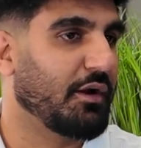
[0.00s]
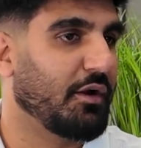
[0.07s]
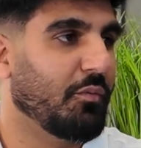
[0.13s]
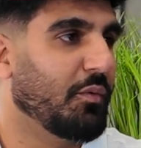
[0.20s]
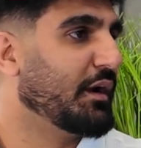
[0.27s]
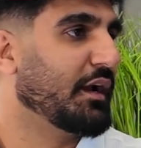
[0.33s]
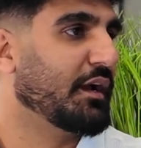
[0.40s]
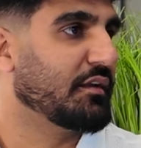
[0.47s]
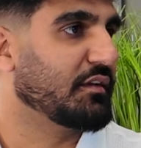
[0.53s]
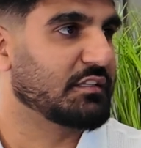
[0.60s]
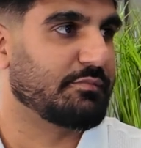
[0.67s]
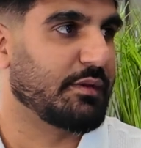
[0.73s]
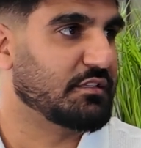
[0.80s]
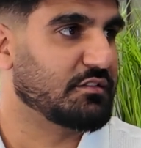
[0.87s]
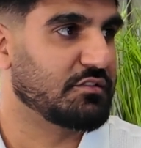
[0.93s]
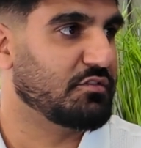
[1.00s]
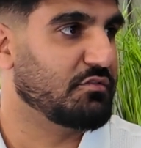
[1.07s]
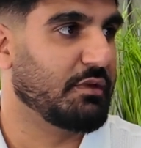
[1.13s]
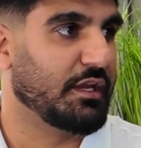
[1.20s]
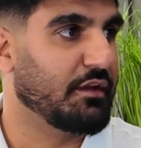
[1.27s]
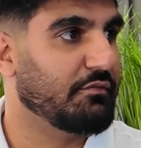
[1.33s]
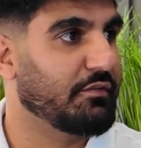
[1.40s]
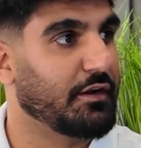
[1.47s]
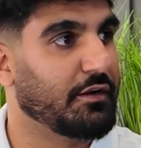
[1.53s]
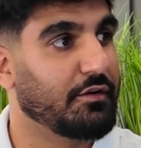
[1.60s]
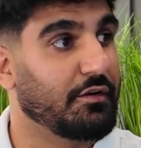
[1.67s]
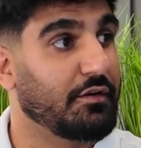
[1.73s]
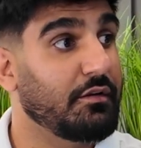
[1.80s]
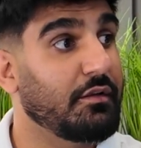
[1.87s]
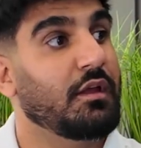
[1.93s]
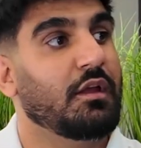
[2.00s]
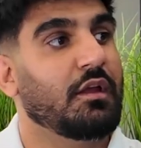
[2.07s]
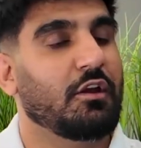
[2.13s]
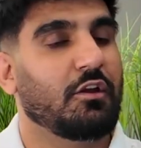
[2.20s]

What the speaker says: out what kind of expenses you may have incurred.